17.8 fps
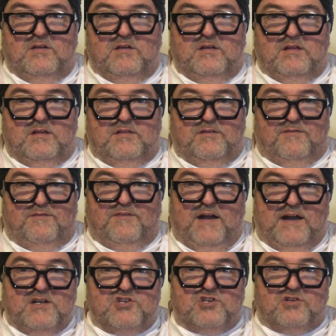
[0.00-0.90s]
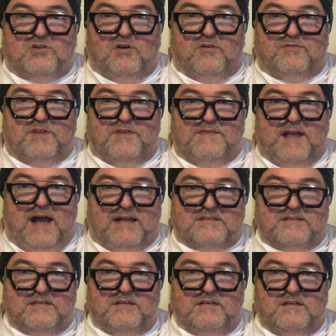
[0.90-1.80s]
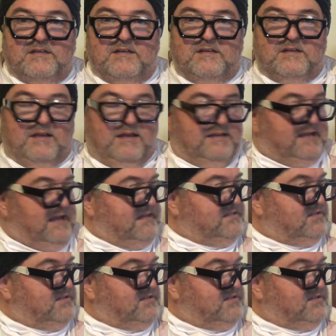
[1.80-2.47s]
the function of the nut, okay?